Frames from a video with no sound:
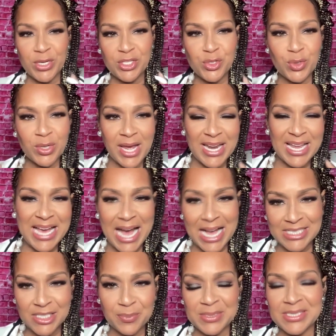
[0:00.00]
we do a lot of
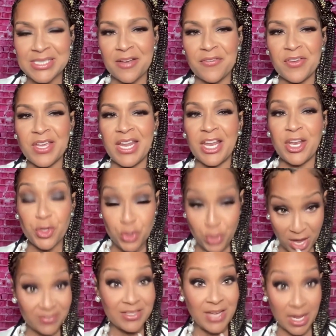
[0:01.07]
gossip and stuff here, and I know
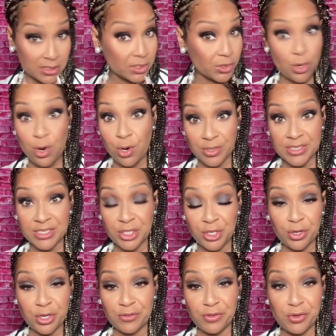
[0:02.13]
you have a lot of stories, you
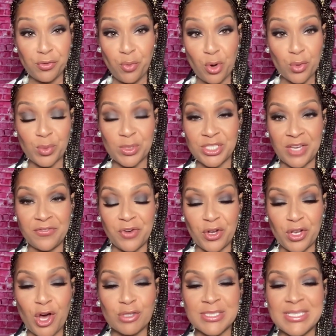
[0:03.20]
know, because you've worked with Jay
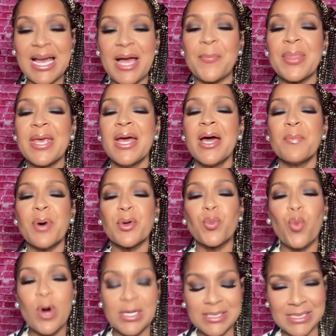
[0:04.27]
for a long time.
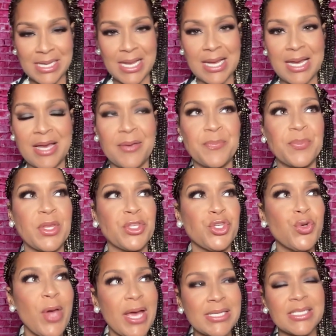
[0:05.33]
But one time
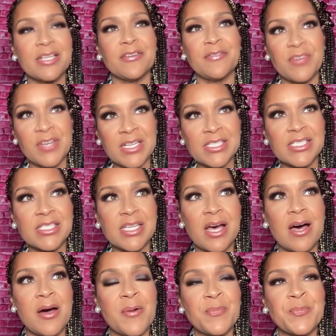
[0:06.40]
you had to convince
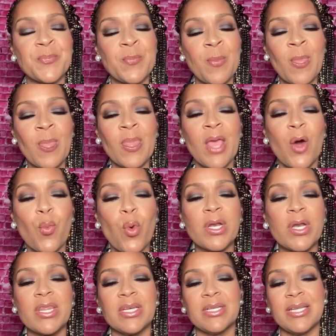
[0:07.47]
um.
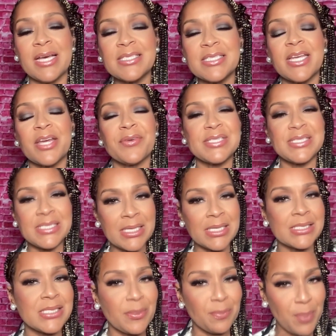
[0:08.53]
one of the legendary
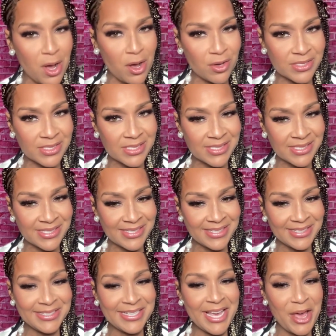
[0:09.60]
singers, the boss,
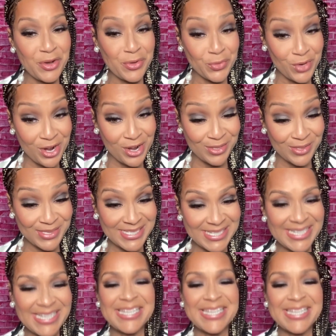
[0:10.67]
Diana Ross,